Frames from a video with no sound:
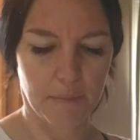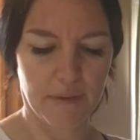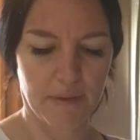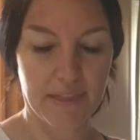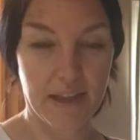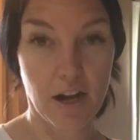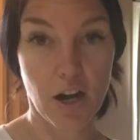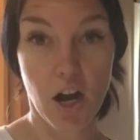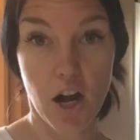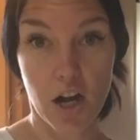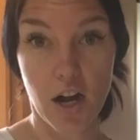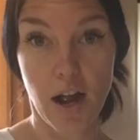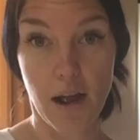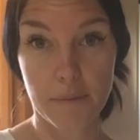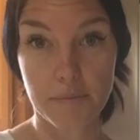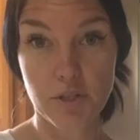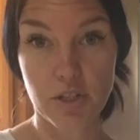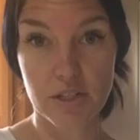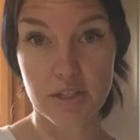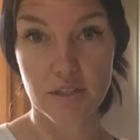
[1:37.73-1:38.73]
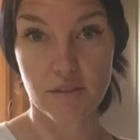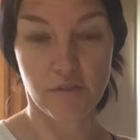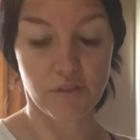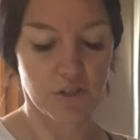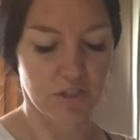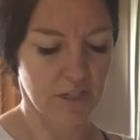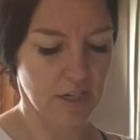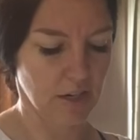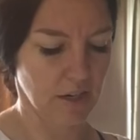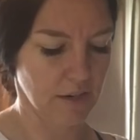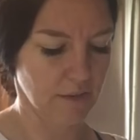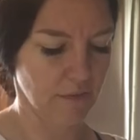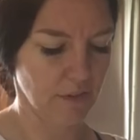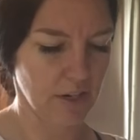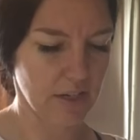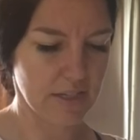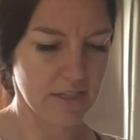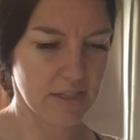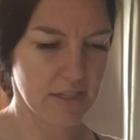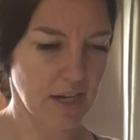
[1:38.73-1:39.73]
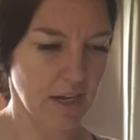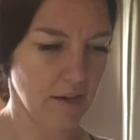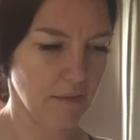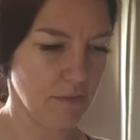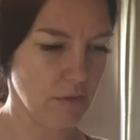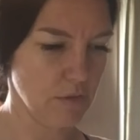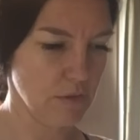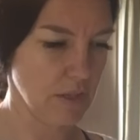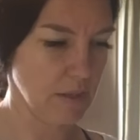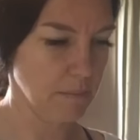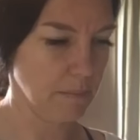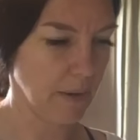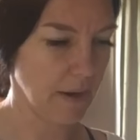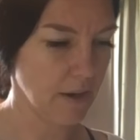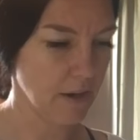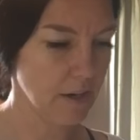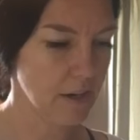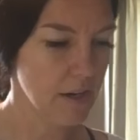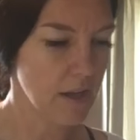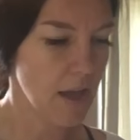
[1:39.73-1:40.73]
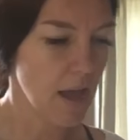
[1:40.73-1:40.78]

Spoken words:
but there are options for dairy-free instead of using butter.